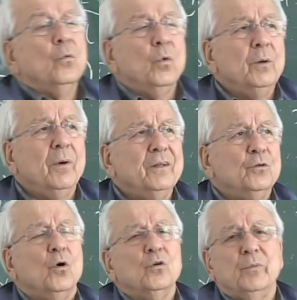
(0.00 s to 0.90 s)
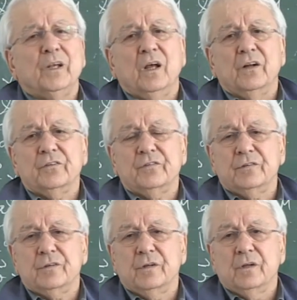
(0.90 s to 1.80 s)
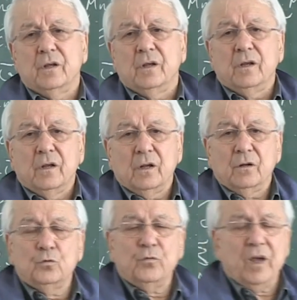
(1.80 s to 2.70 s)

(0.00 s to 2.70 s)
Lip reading: What about the quantum mechanics? Do we